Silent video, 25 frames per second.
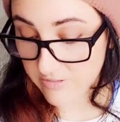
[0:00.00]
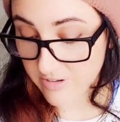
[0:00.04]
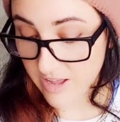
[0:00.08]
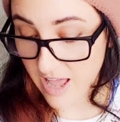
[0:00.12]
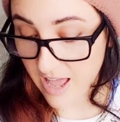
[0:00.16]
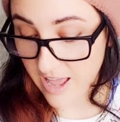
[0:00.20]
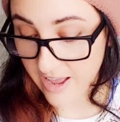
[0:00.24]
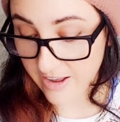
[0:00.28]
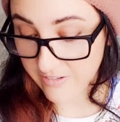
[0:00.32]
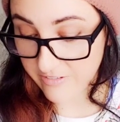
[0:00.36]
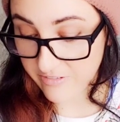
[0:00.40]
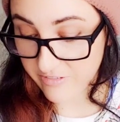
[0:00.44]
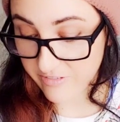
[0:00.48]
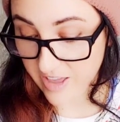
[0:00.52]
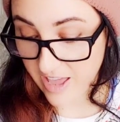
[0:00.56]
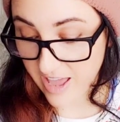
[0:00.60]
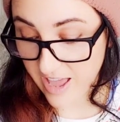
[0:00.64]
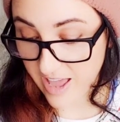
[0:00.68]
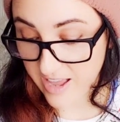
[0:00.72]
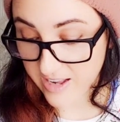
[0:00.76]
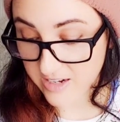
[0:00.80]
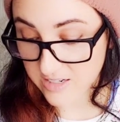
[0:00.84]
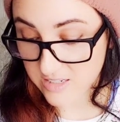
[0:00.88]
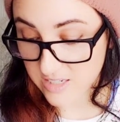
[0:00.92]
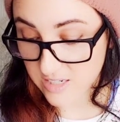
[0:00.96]
of high
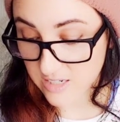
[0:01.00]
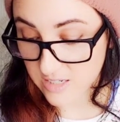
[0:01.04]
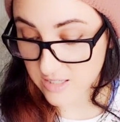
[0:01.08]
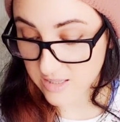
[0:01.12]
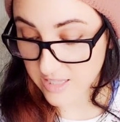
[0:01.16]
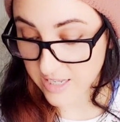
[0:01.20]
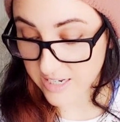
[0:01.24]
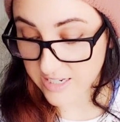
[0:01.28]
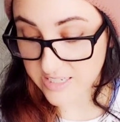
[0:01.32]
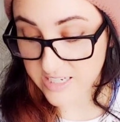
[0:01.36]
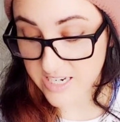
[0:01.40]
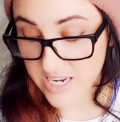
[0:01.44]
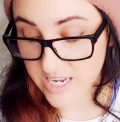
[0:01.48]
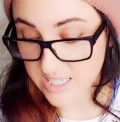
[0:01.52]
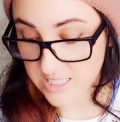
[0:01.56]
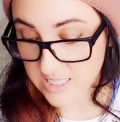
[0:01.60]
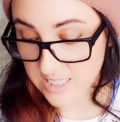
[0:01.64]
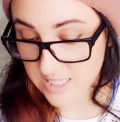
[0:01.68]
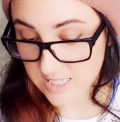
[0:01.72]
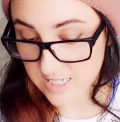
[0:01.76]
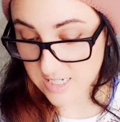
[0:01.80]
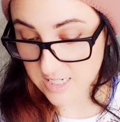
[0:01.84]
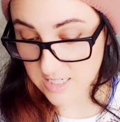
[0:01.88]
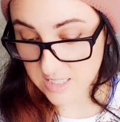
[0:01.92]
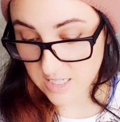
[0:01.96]
fat, like
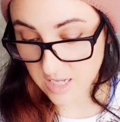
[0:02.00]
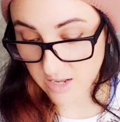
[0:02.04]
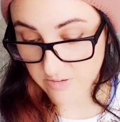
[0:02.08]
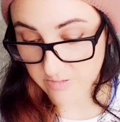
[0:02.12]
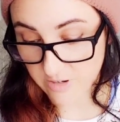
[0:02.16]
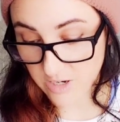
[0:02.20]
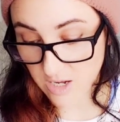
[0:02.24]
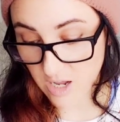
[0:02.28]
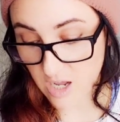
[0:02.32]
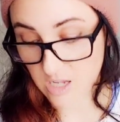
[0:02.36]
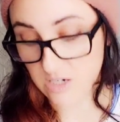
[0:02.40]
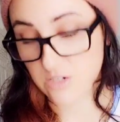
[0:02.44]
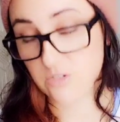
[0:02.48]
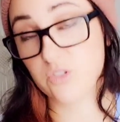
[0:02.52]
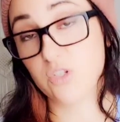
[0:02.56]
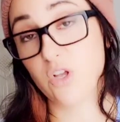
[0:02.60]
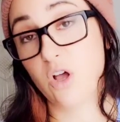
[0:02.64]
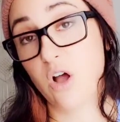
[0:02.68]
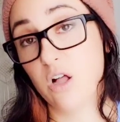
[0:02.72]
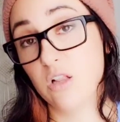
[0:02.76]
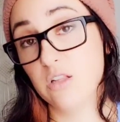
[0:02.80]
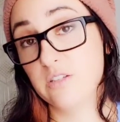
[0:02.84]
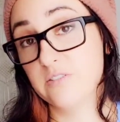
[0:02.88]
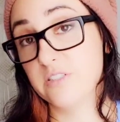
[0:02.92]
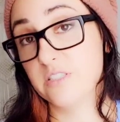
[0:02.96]
nuts, seeds, avocados,
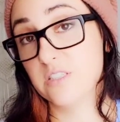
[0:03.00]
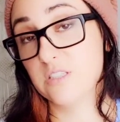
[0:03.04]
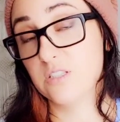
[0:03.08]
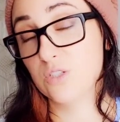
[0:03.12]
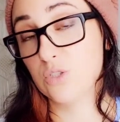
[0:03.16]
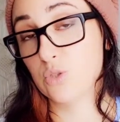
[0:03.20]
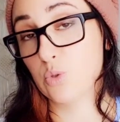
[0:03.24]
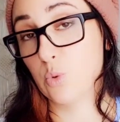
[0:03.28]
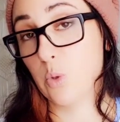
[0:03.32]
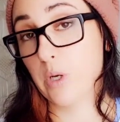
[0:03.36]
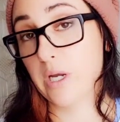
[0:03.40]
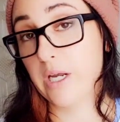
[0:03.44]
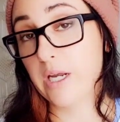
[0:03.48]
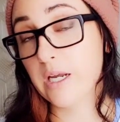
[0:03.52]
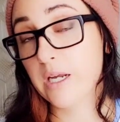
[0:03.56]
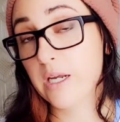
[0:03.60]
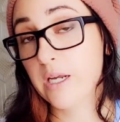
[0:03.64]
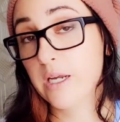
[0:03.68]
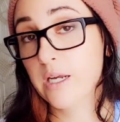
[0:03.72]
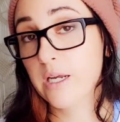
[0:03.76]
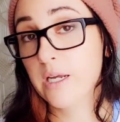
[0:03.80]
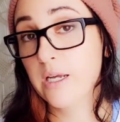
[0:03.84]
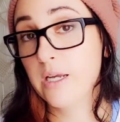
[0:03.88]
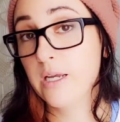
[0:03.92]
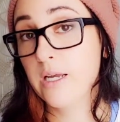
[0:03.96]
olives, and soy.
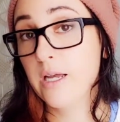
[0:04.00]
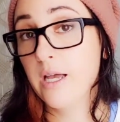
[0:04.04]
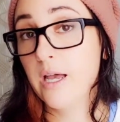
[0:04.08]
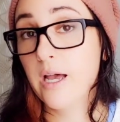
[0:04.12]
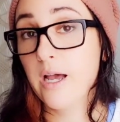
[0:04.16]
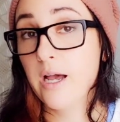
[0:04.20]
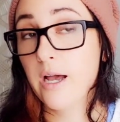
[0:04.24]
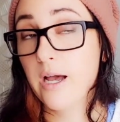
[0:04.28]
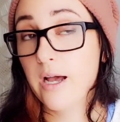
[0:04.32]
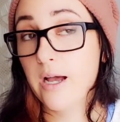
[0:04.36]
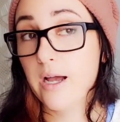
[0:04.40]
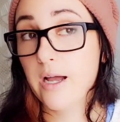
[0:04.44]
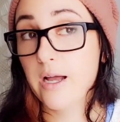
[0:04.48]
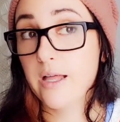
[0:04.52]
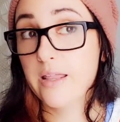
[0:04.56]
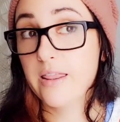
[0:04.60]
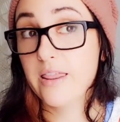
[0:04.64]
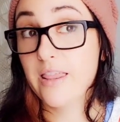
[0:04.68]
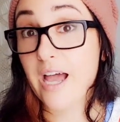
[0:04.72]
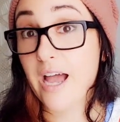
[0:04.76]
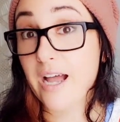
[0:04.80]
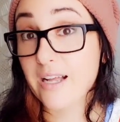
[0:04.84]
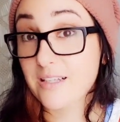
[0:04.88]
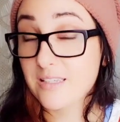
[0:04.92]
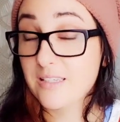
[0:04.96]

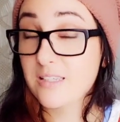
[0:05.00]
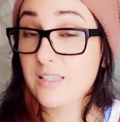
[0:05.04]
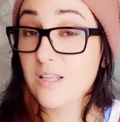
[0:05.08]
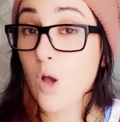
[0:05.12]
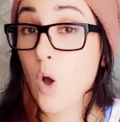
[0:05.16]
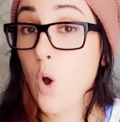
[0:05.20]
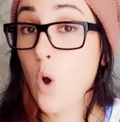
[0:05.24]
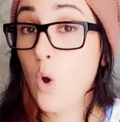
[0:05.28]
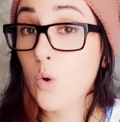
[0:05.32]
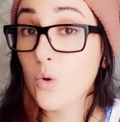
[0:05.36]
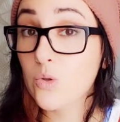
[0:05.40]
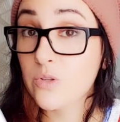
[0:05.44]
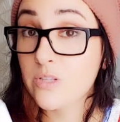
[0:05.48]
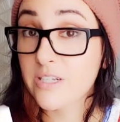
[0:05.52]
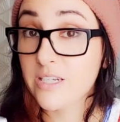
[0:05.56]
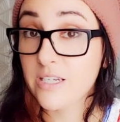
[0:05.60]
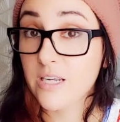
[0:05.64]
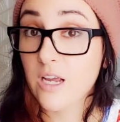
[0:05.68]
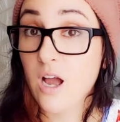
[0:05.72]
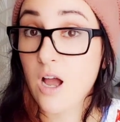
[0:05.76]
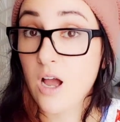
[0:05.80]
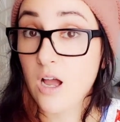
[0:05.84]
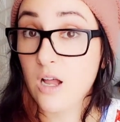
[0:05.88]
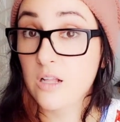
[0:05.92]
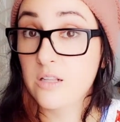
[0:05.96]
That's
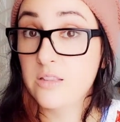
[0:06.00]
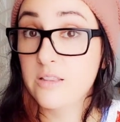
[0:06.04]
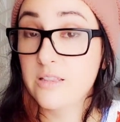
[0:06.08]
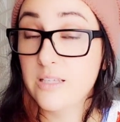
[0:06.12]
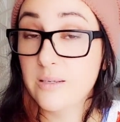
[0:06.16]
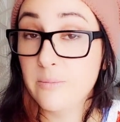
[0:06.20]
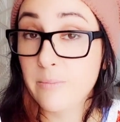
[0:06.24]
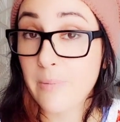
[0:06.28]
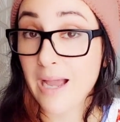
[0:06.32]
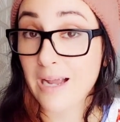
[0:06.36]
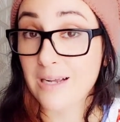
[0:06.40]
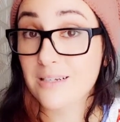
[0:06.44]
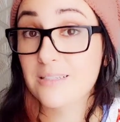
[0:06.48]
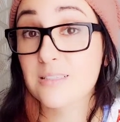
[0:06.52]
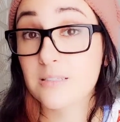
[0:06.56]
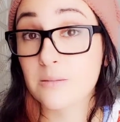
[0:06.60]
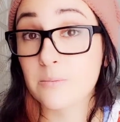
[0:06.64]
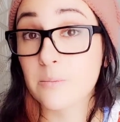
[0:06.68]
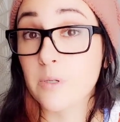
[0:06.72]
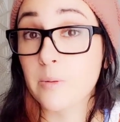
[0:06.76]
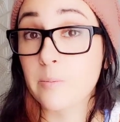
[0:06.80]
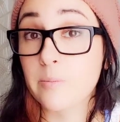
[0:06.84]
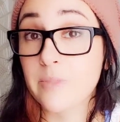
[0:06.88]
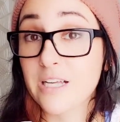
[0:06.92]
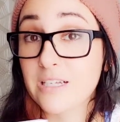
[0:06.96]
only on the
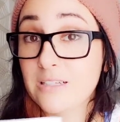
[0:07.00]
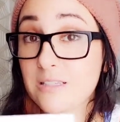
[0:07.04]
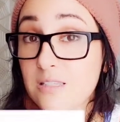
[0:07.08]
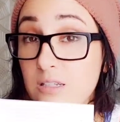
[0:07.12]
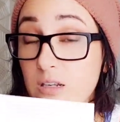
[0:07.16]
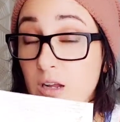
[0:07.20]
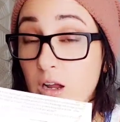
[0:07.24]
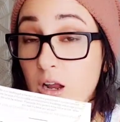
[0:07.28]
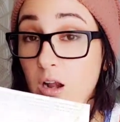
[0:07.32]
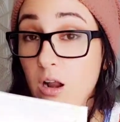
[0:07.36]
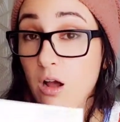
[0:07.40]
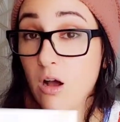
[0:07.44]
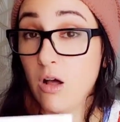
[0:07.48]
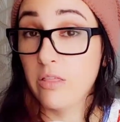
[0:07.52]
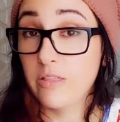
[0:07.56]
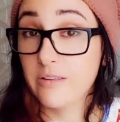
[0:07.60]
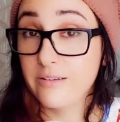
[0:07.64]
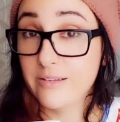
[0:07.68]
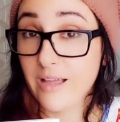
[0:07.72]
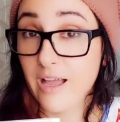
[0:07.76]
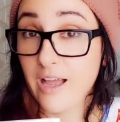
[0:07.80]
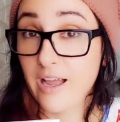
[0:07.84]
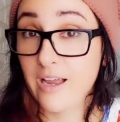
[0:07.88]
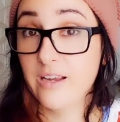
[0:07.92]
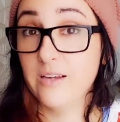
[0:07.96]
maximum. That's not all
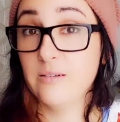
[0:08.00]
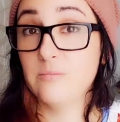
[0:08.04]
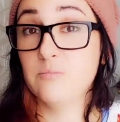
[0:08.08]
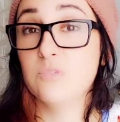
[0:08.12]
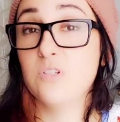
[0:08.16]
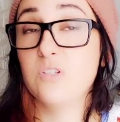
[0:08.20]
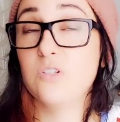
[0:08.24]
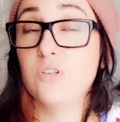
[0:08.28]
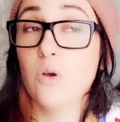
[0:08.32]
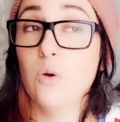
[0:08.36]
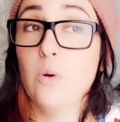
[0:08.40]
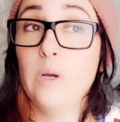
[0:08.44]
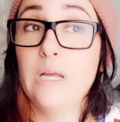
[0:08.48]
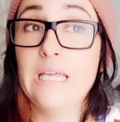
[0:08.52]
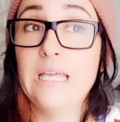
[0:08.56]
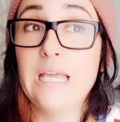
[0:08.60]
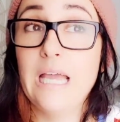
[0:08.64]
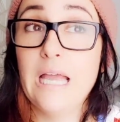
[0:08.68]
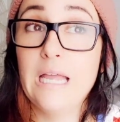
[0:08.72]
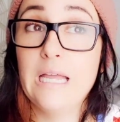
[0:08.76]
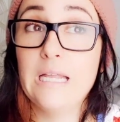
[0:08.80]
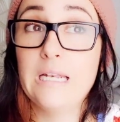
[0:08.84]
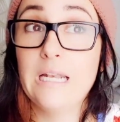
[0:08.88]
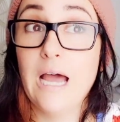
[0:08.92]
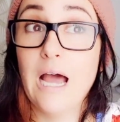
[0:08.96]
the time. So
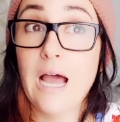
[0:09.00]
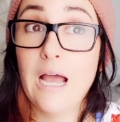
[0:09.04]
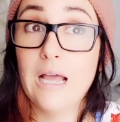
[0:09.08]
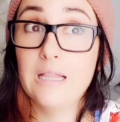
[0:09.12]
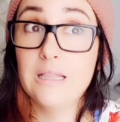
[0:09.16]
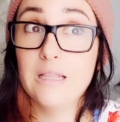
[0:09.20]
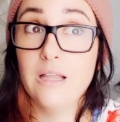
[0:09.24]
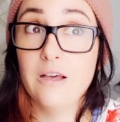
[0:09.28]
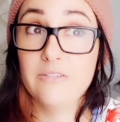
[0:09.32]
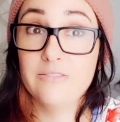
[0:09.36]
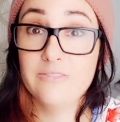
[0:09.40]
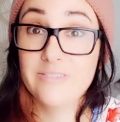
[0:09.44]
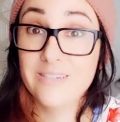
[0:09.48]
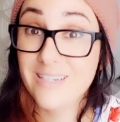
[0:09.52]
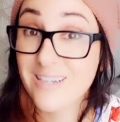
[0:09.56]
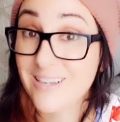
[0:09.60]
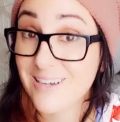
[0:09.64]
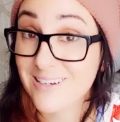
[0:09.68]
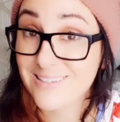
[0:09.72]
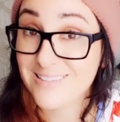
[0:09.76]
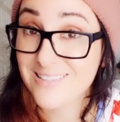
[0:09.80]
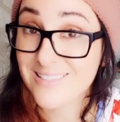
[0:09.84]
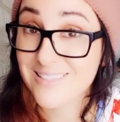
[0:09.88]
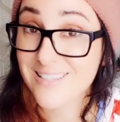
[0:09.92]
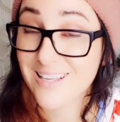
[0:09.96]
again, I love
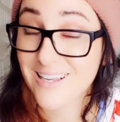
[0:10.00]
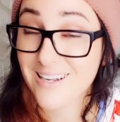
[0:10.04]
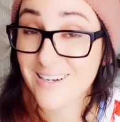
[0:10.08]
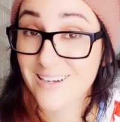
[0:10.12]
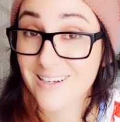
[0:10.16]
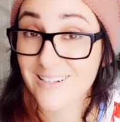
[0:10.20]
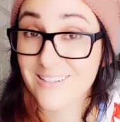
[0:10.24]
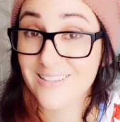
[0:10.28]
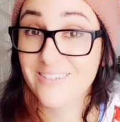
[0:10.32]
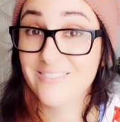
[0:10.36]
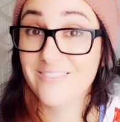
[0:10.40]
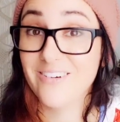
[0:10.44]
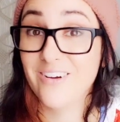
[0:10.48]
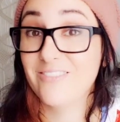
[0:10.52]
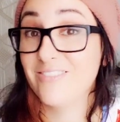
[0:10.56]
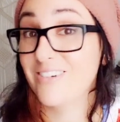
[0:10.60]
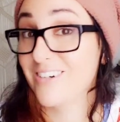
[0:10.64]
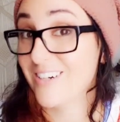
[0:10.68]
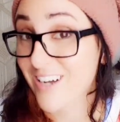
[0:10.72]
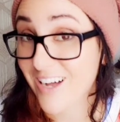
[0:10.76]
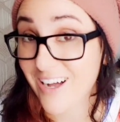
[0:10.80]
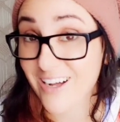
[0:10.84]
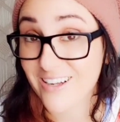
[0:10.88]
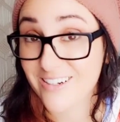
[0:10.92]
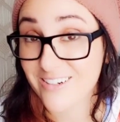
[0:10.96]
nuts and I love
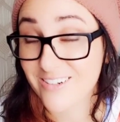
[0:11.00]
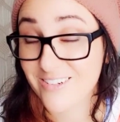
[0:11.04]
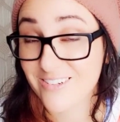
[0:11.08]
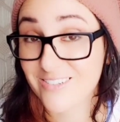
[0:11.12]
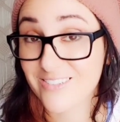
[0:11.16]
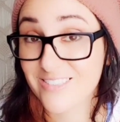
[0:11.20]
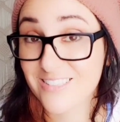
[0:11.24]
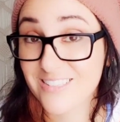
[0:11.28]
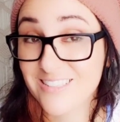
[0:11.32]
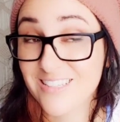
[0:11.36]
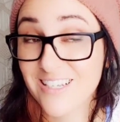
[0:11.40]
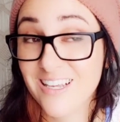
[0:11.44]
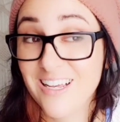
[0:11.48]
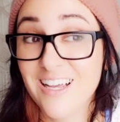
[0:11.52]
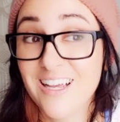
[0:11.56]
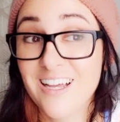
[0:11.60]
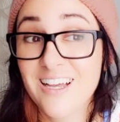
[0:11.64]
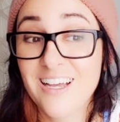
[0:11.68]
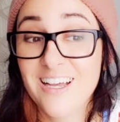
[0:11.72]
avocados.